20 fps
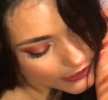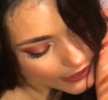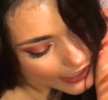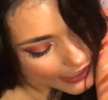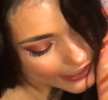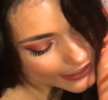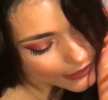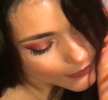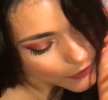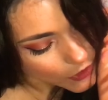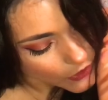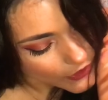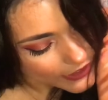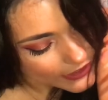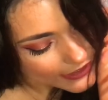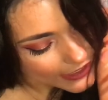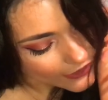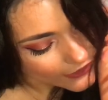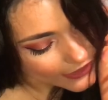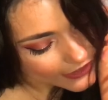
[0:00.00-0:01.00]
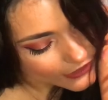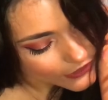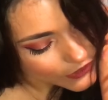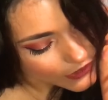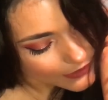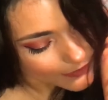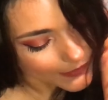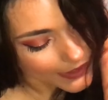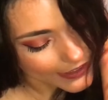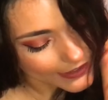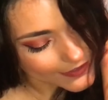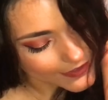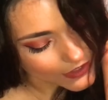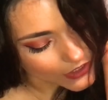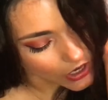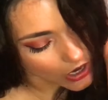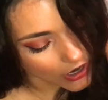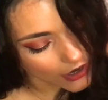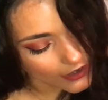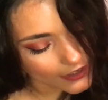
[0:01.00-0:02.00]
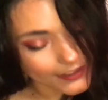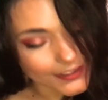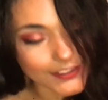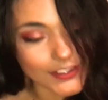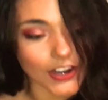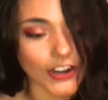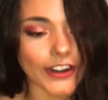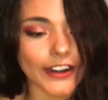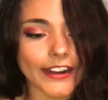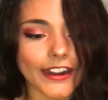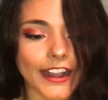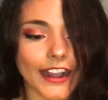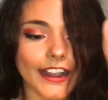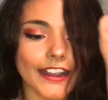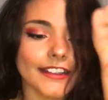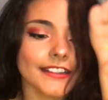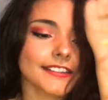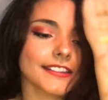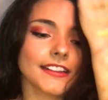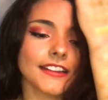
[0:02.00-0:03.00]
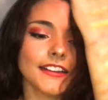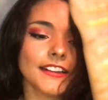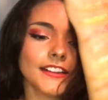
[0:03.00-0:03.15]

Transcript: And I'm going down into my scar. Sorry, guys.